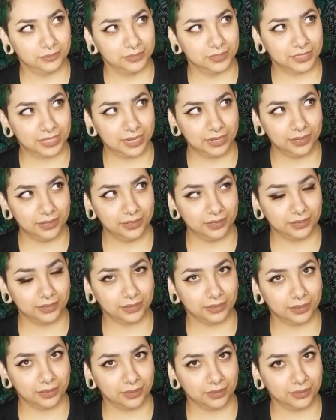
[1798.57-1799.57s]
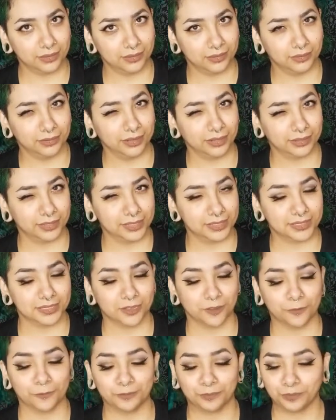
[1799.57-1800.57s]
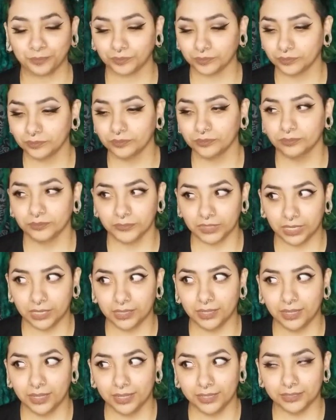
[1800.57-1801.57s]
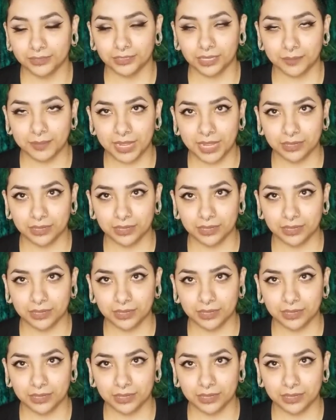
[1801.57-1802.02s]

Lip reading: Is that it? Yeah, I think so. It's all my